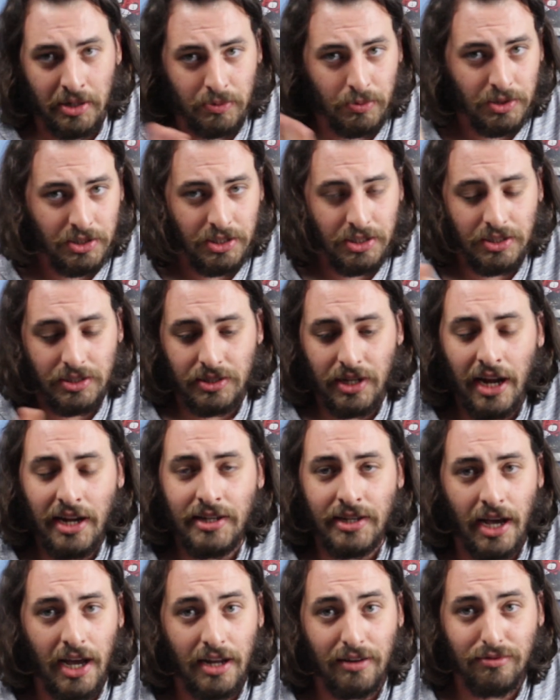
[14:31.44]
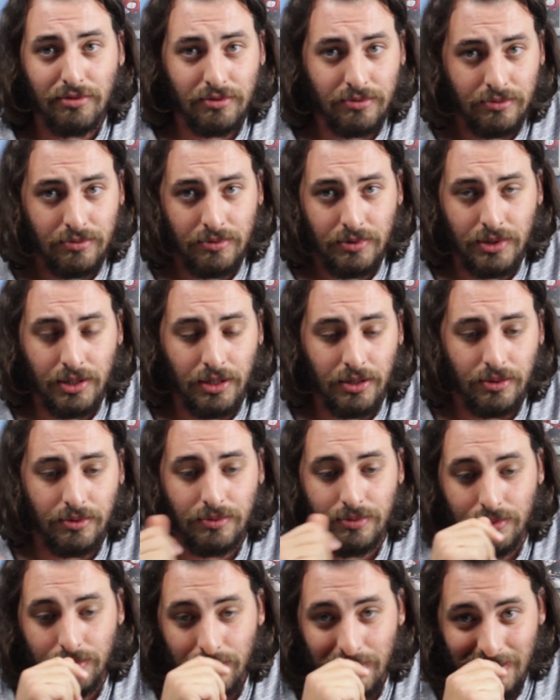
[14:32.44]
which is Night Dive.
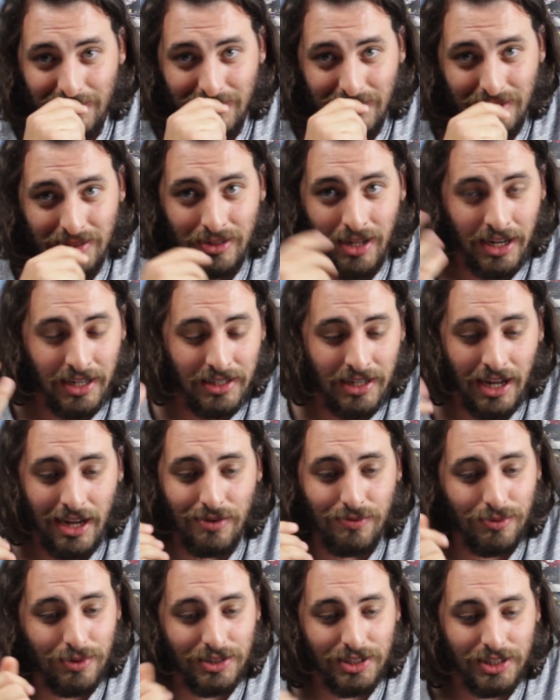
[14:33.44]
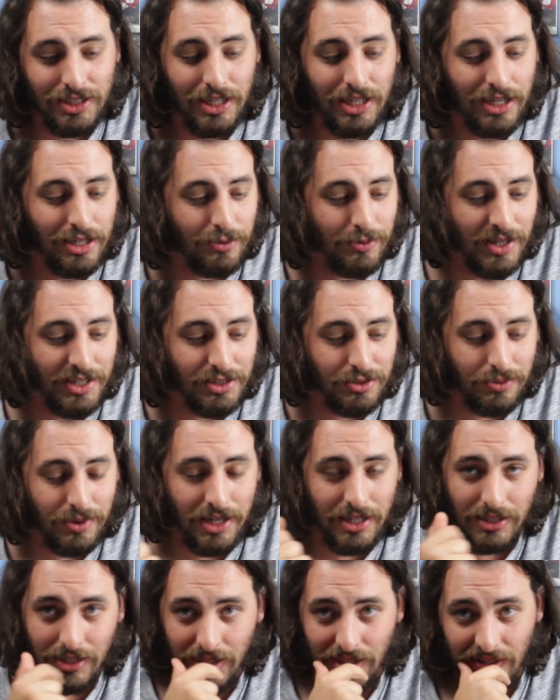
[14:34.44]
Night Dive once again
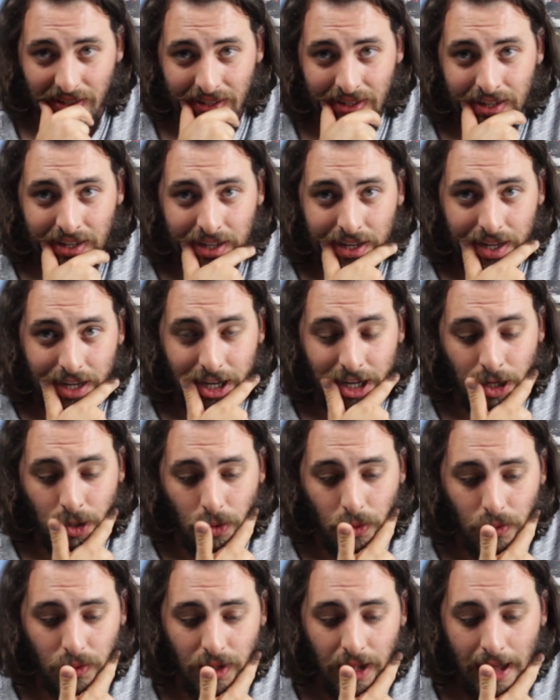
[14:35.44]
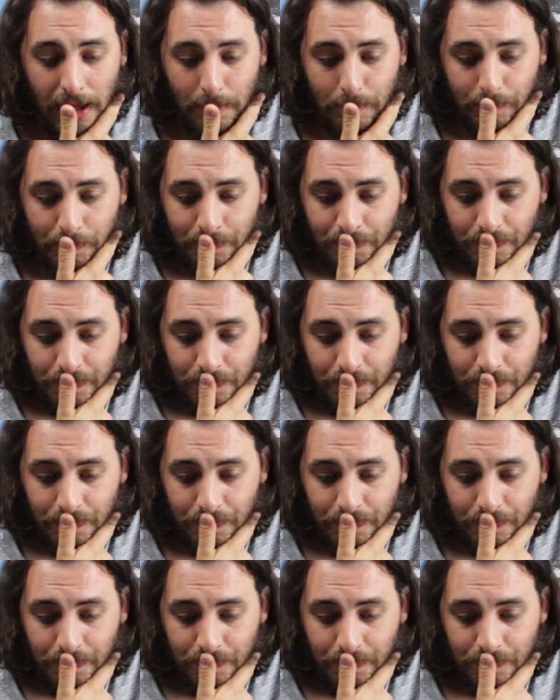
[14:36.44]
resurrecting an old game.